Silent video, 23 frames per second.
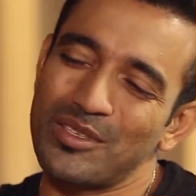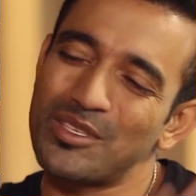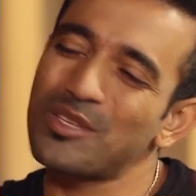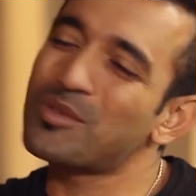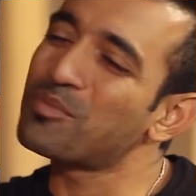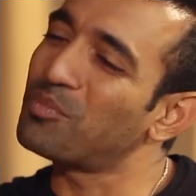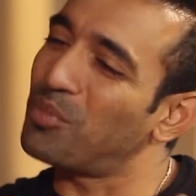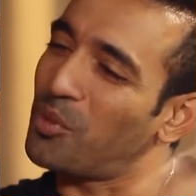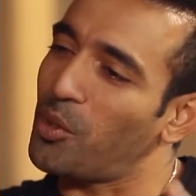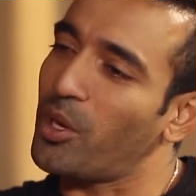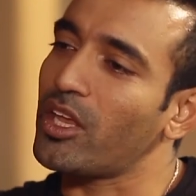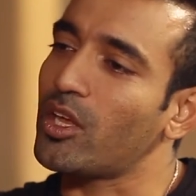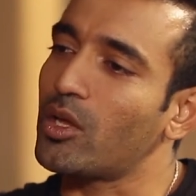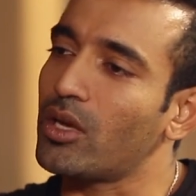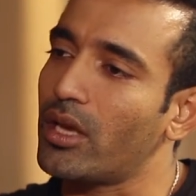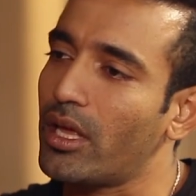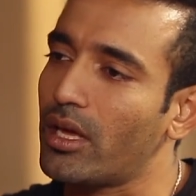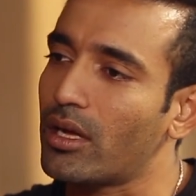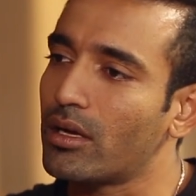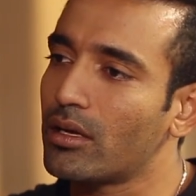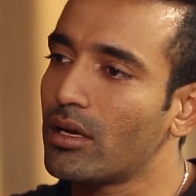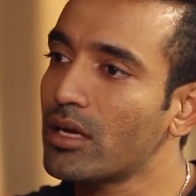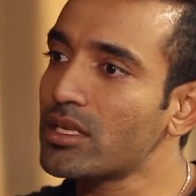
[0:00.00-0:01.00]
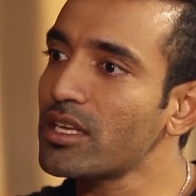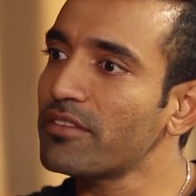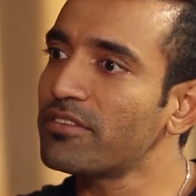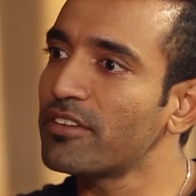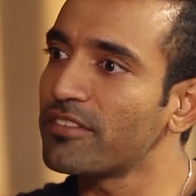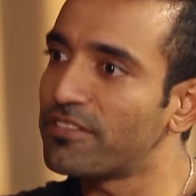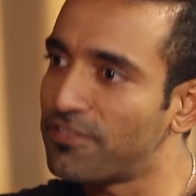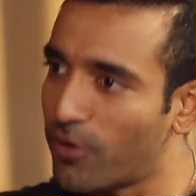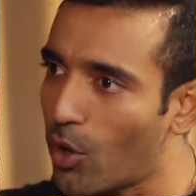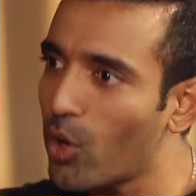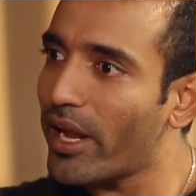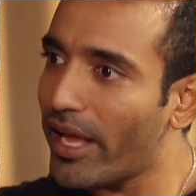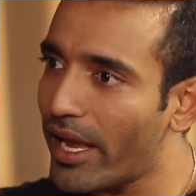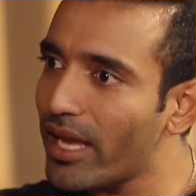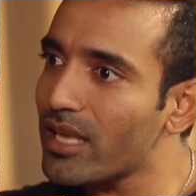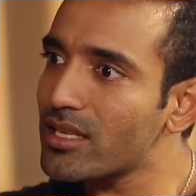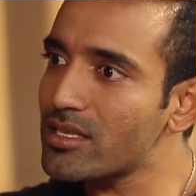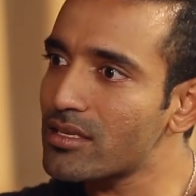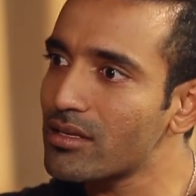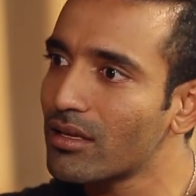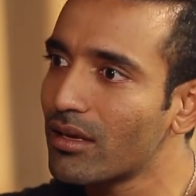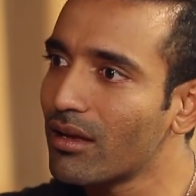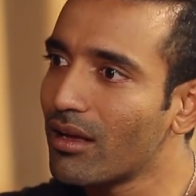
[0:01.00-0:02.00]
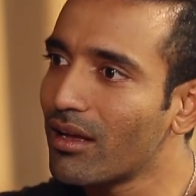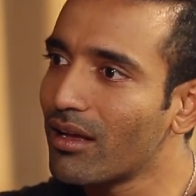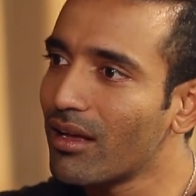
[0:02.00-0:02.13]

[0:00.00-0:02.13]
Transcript: I was just pulling your leg. I said, for four days?